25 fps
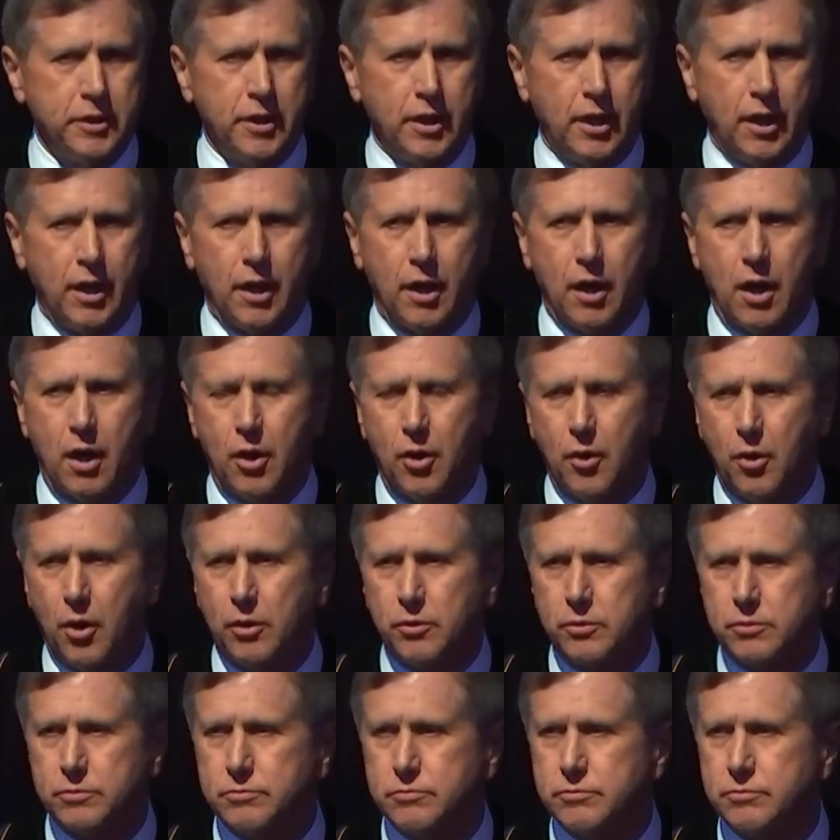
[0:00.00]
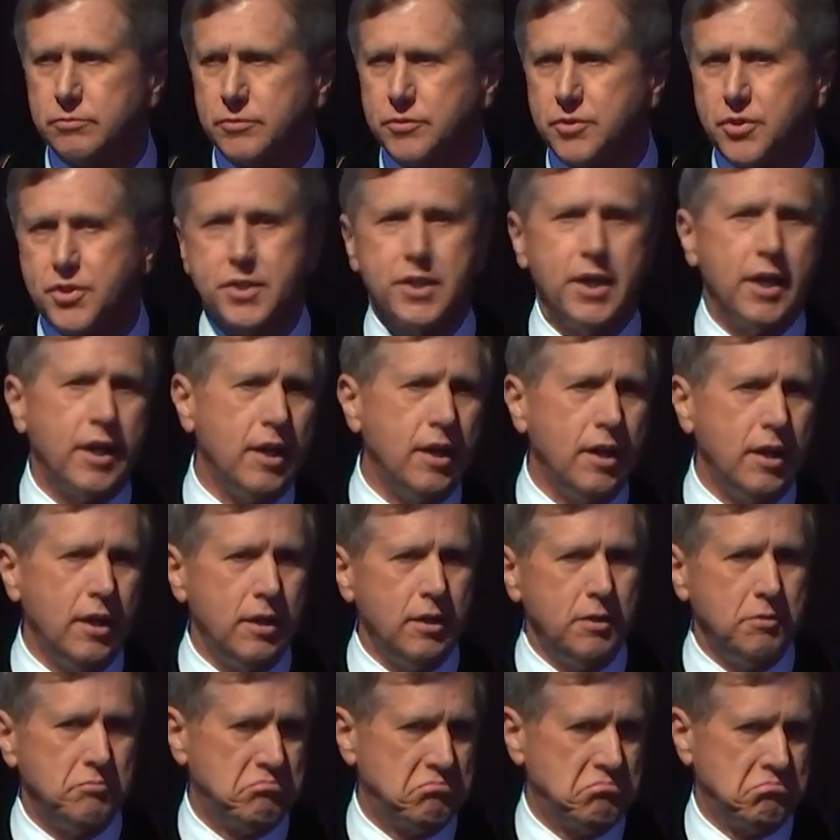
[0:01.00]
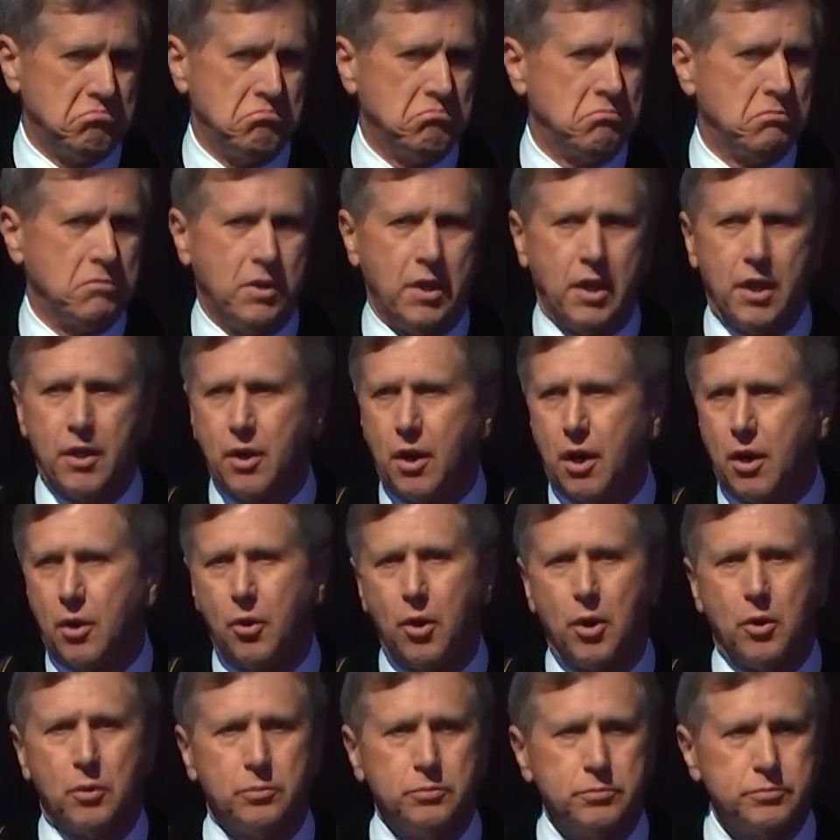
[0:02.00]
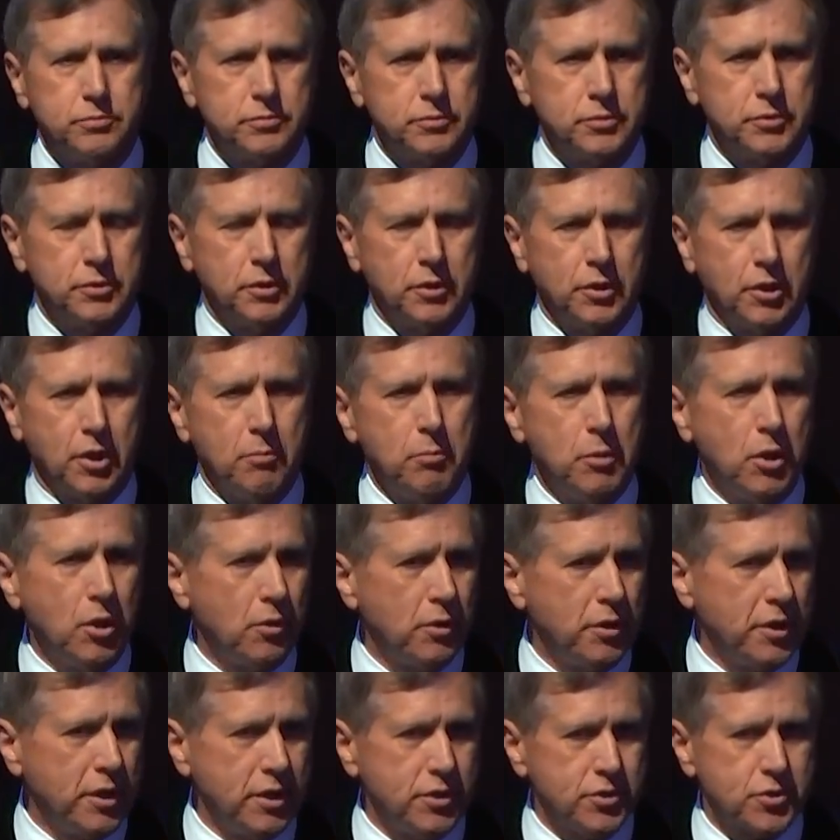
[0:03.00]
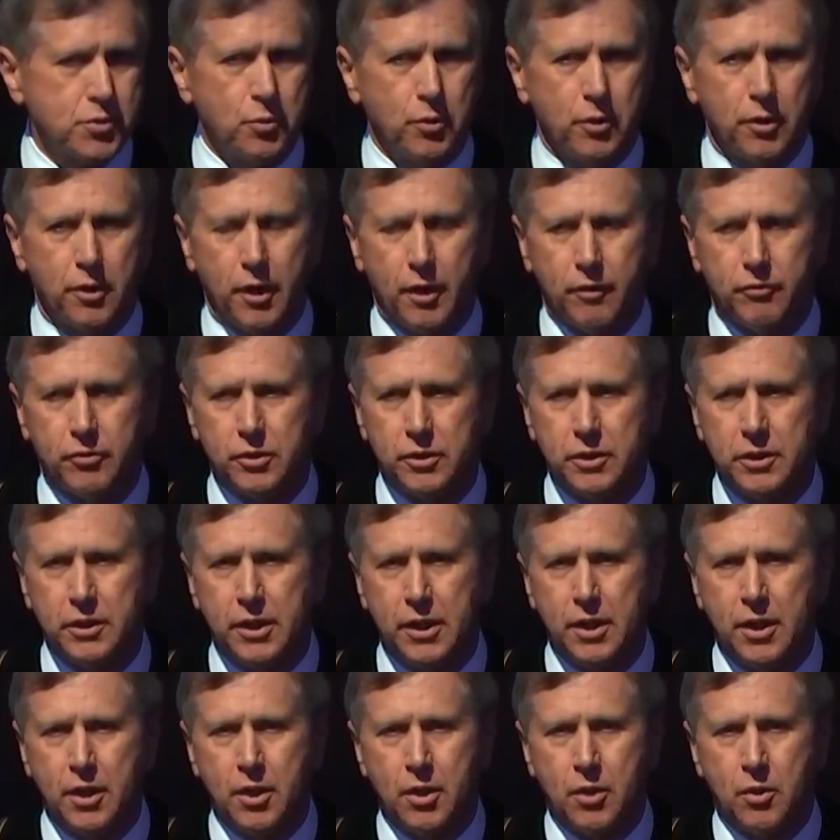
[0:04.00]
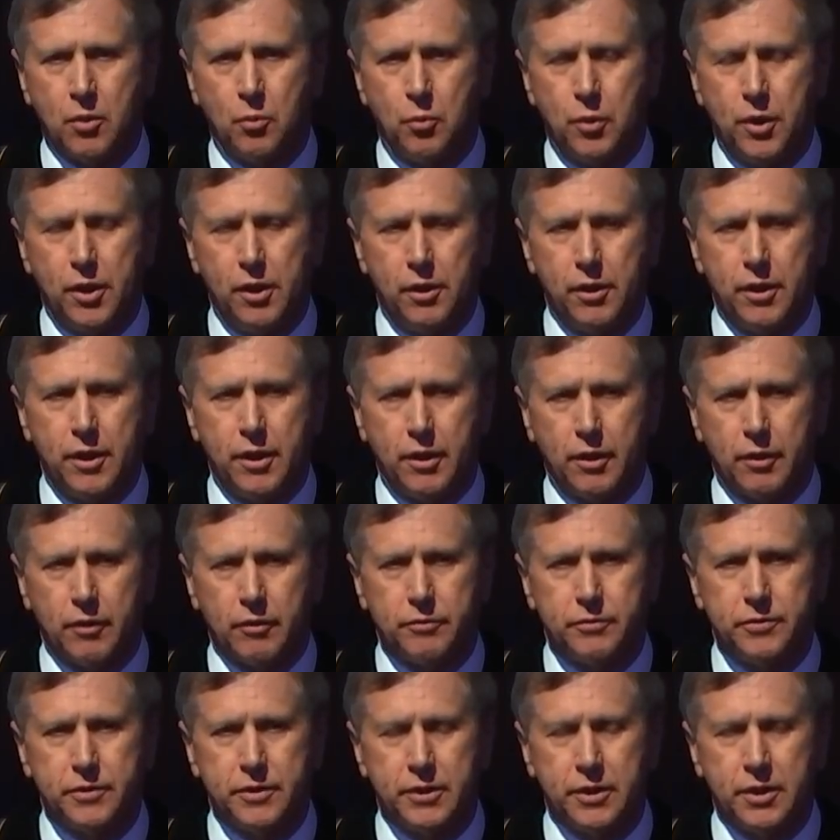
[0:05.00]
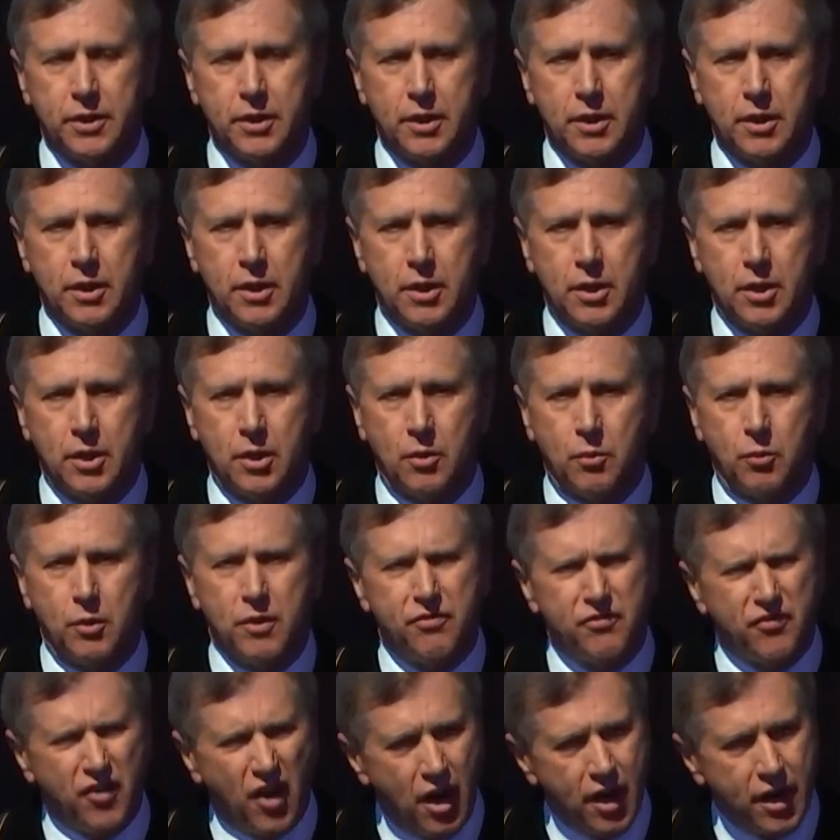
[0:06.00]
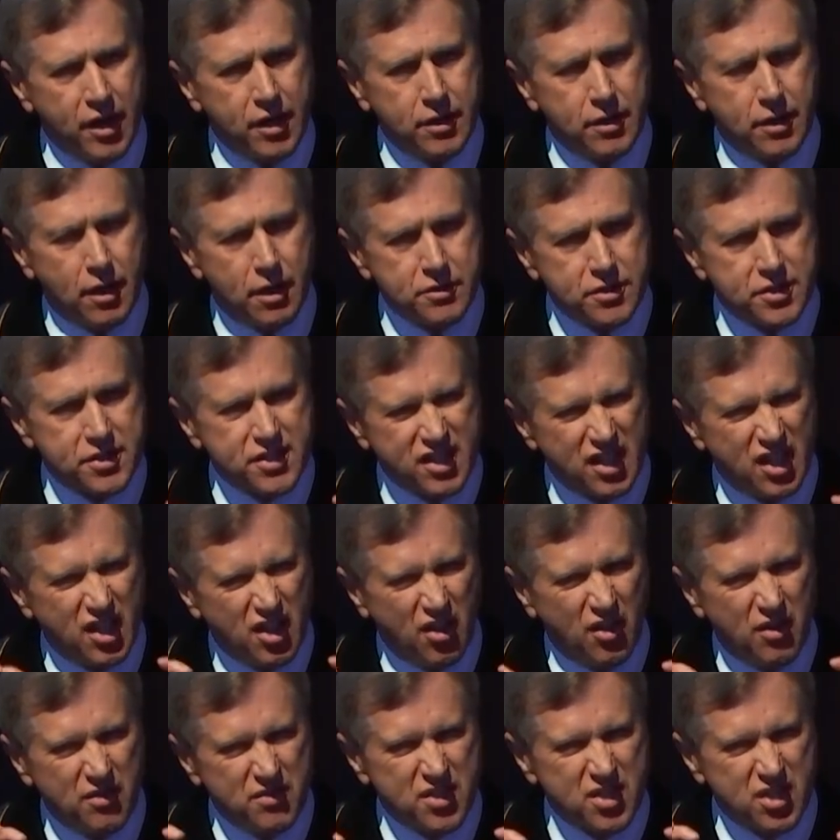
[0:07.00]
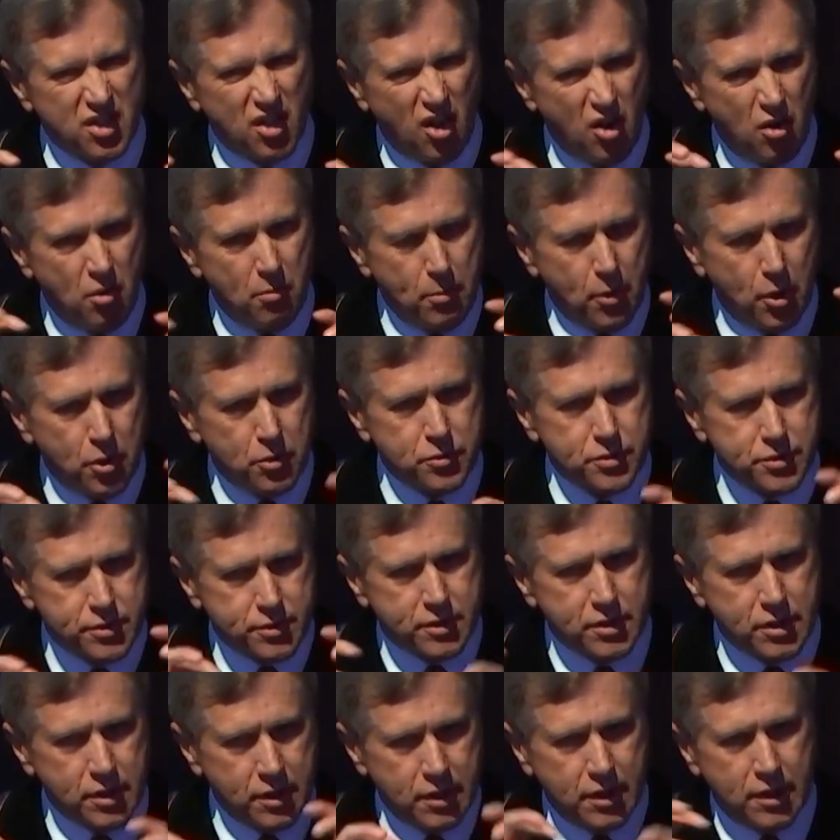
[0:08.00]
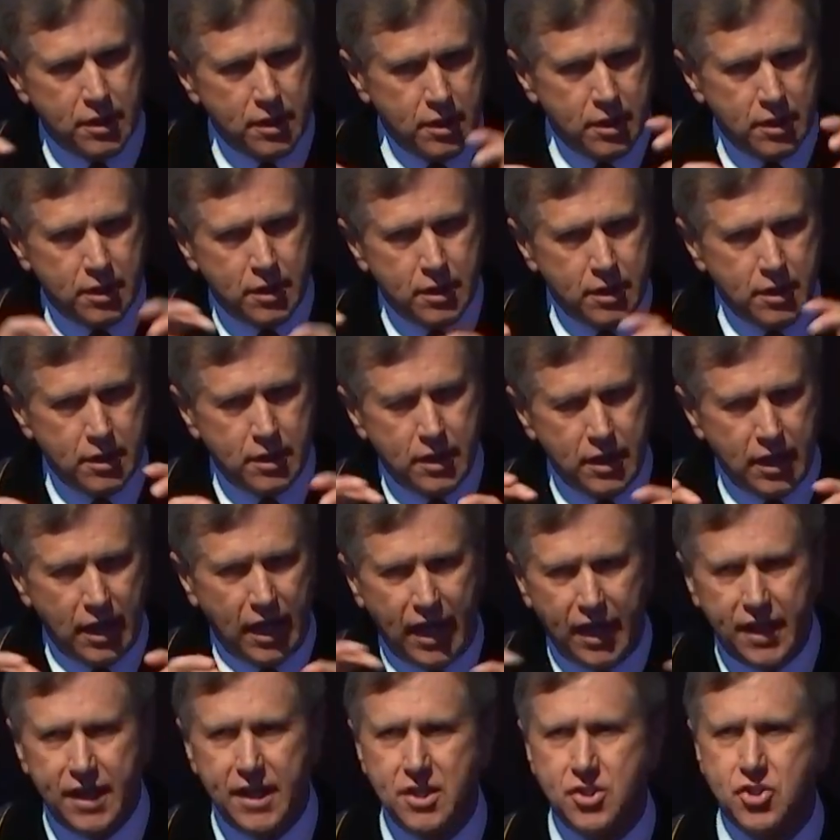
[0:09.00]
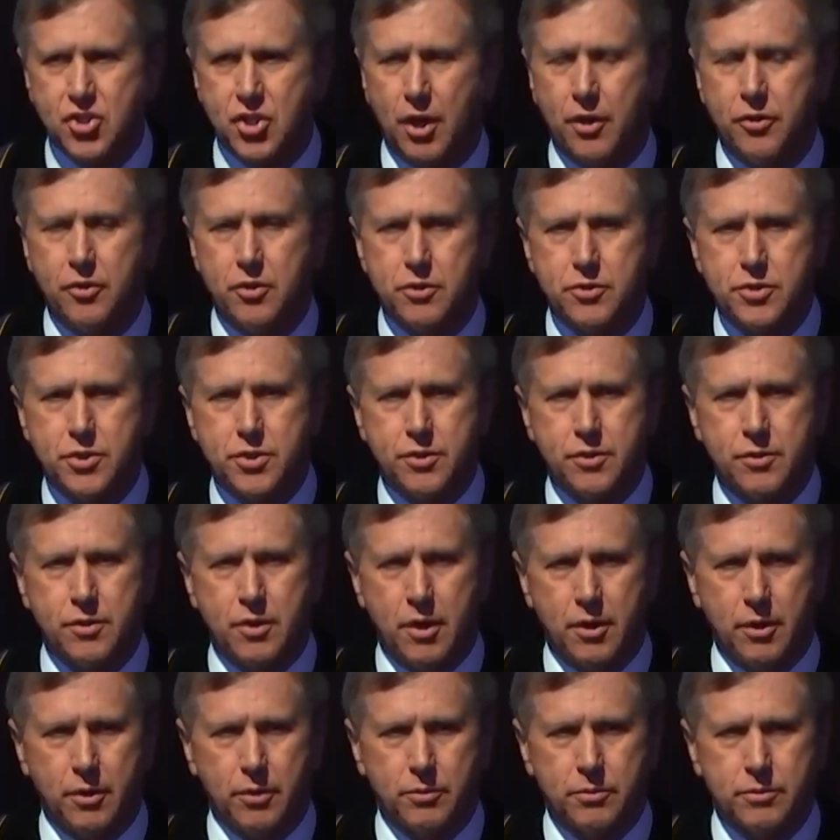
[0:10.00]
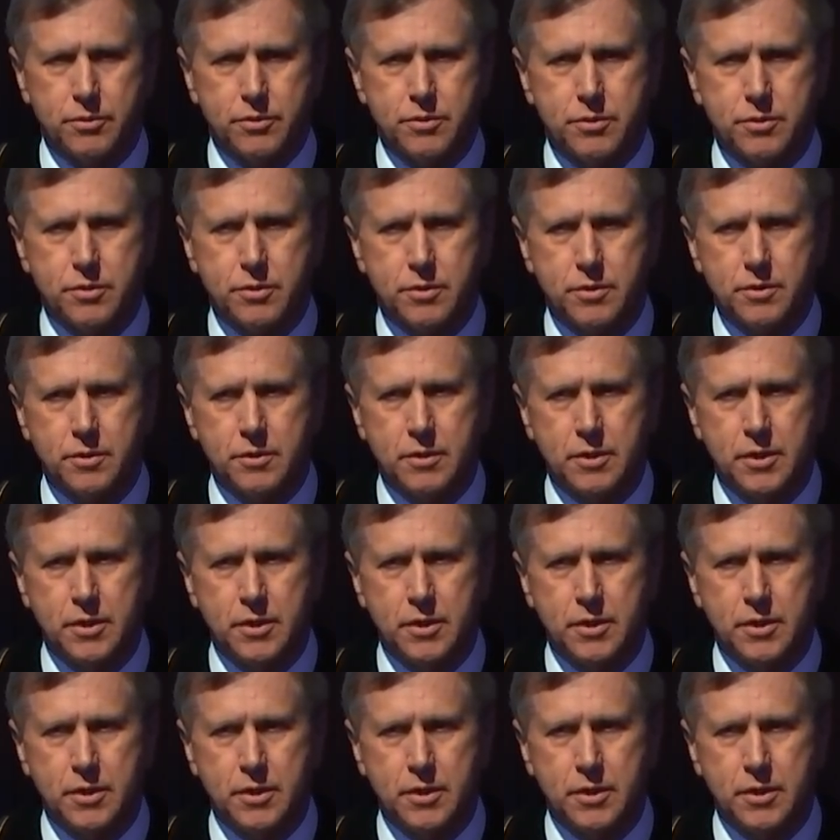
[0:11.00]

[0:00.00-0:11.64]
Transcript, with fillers: in our own city, in our own communities, wherever we live. We find ourselves almost at each other's throats.